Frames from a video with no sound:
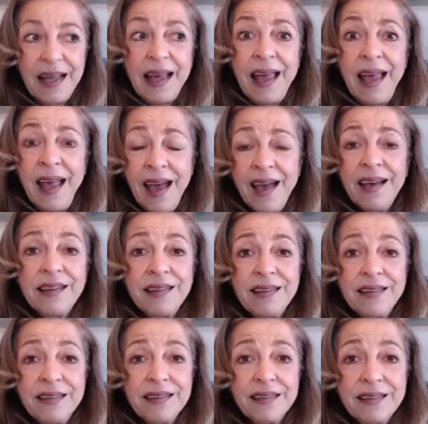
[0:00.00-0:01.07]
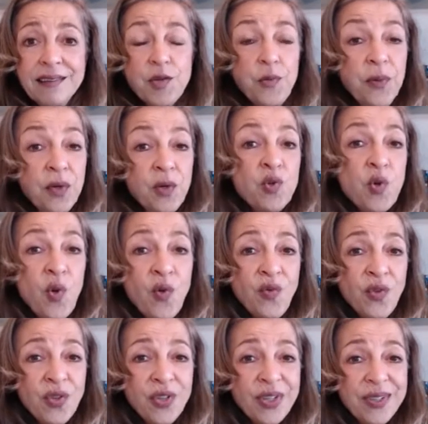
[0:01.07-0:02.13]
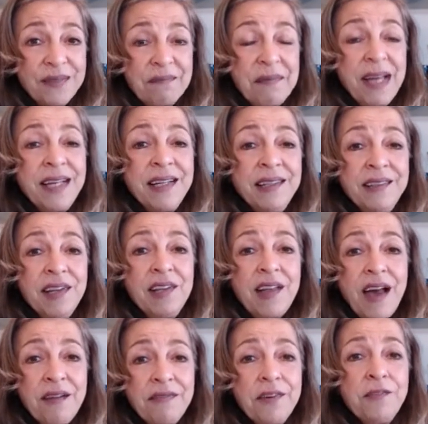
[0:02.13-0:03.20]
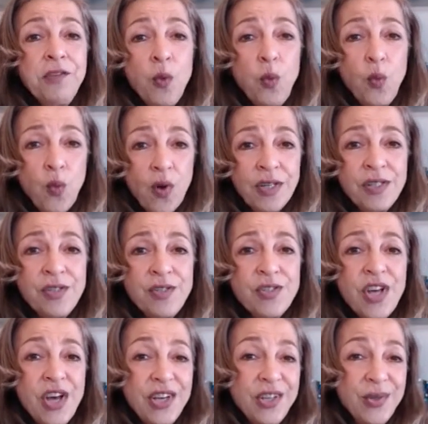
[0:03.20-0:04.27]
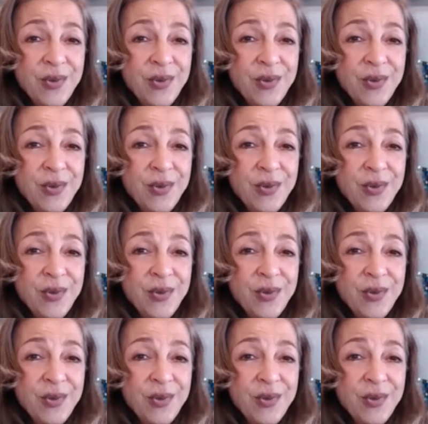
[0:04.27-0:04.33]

and spills over, making the life of the ones you